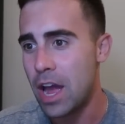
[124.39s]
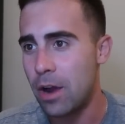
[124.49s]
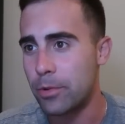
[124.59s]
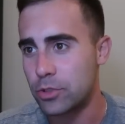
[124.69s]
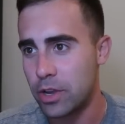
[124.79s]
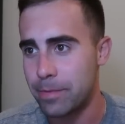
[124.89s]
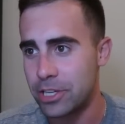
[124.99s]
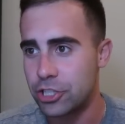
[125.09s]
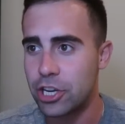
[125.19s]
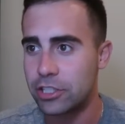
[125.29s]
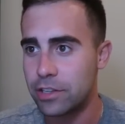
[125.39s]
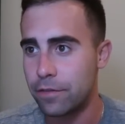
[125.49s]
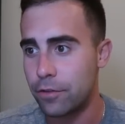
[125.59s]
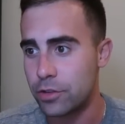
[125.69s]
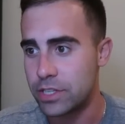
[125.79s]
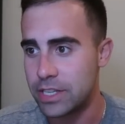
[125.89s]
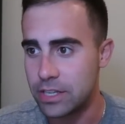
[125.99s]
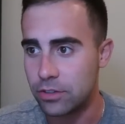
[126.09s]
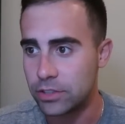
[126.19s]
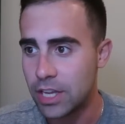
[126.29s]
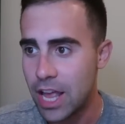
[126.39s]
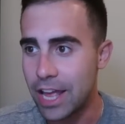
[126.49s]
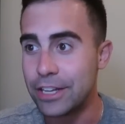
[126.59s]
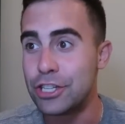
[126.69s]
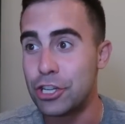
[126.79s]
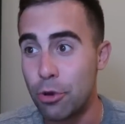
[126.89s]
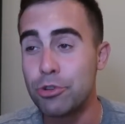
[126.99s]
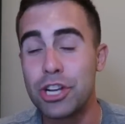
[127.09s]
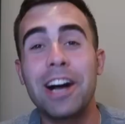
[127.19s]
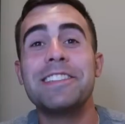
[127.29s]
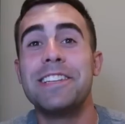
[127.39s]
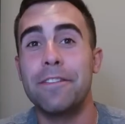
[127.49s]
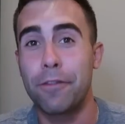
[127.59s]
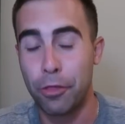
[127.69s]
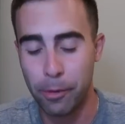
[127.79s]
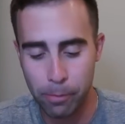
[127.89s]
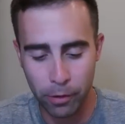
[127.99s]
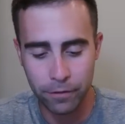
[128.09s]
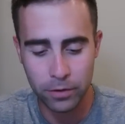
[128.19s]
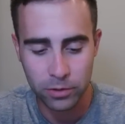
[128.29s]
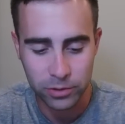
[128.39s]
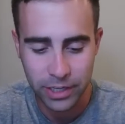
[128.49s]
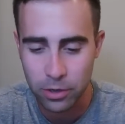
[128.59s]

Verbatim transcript: Um, we also get Magic Johnson for steals and Joe Johnson for three point field goals.